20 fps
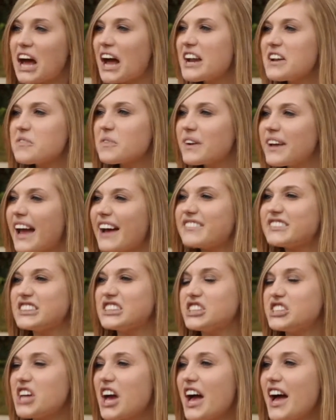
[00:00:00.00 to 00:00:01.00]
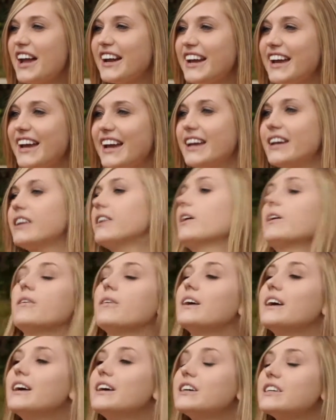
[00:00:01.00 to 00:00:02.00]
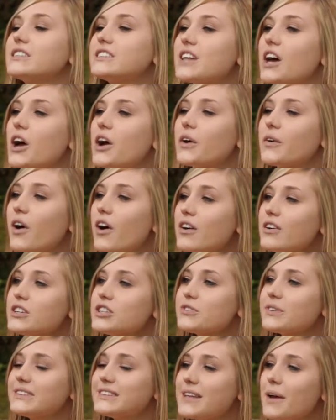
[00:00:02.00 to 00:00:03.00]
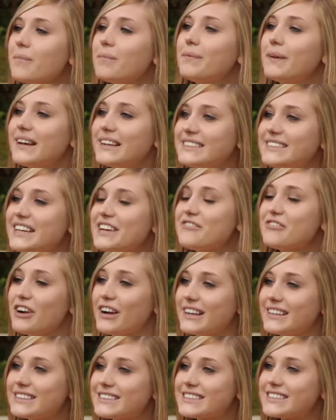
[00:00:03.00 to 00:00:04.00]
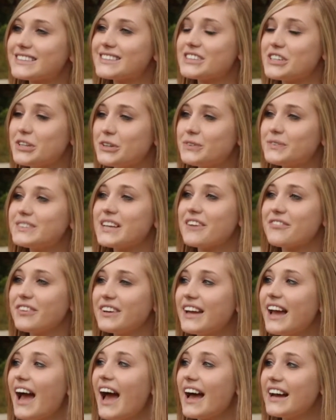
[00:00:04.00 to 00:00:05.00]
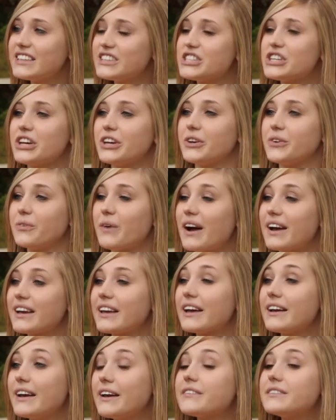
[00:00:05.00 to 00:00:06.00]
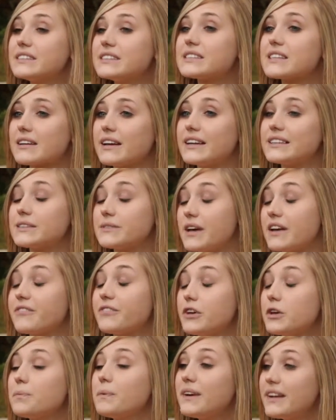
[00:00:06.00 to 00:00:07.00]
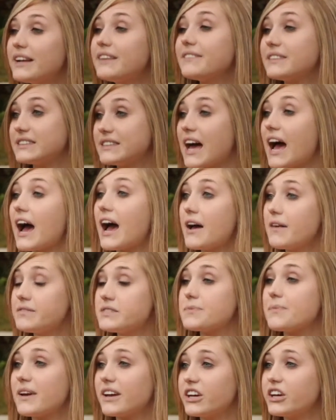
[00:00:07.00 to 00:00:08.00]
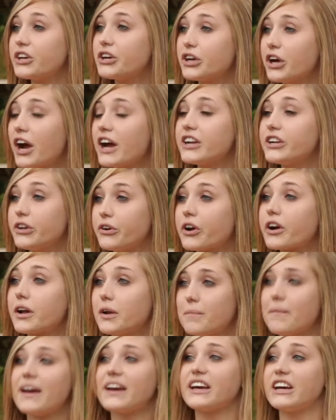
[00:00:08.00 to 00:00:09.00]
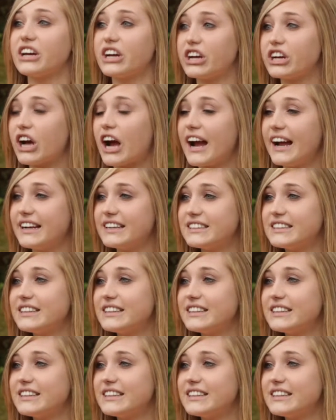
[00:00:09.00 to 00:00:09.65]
really have to study, you know. So college was a big difference. You definitely had to. Like, if you put in the time to make a good grade, you're gonna make a good grade.